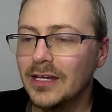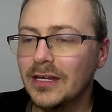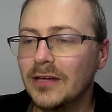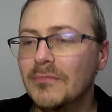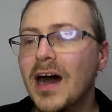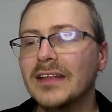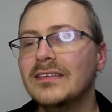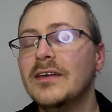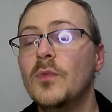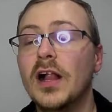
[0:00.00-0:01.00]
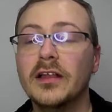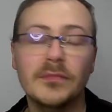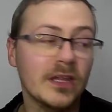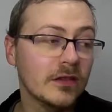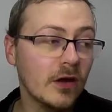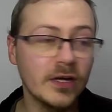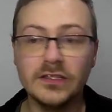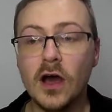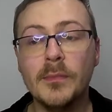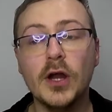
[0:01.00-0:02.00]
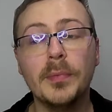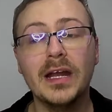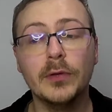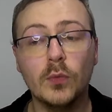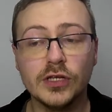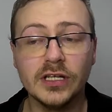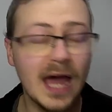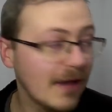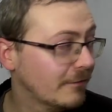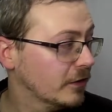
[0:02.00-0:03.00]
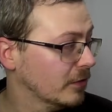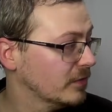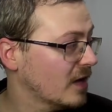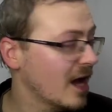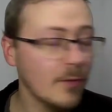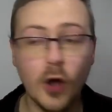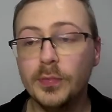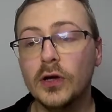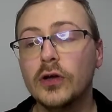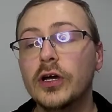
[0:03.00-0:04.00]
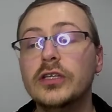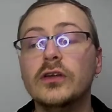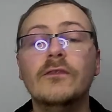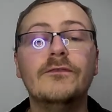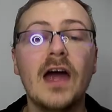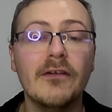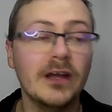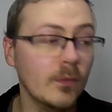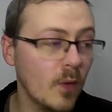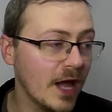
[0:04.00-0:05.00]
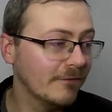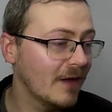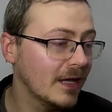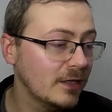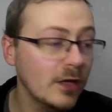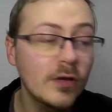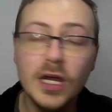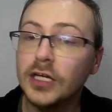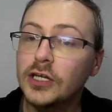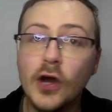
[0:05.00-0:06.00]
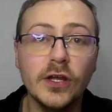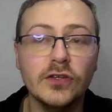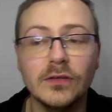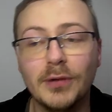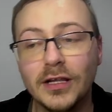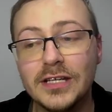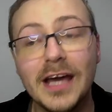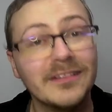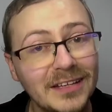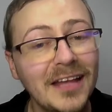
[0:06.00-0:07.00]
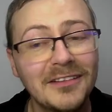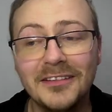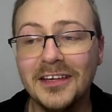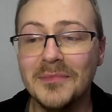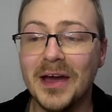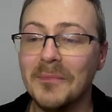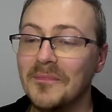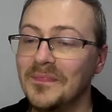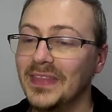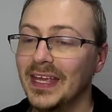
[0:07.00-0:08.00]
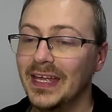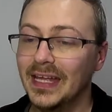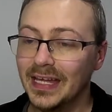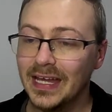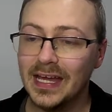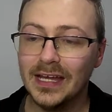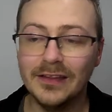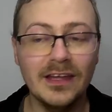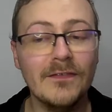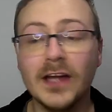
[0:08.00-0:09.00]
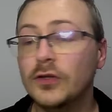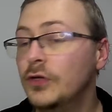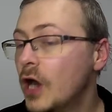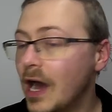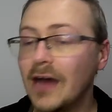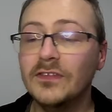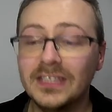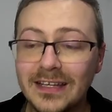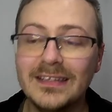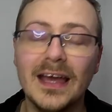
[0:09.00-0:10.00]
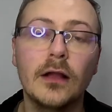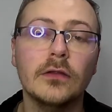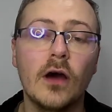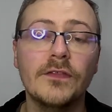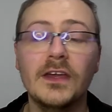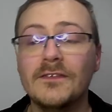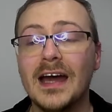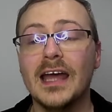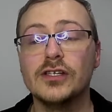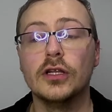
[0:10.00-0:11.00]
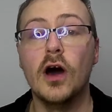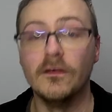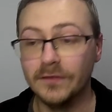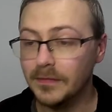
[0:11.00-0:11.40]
Martin, welcome, says, sorry, Tom, not been able to watch live for some time. Hope you're good. Doing very well, thank you. No need to apologise. Nice to see you, mate. Steve, I do not have details of the financial offer.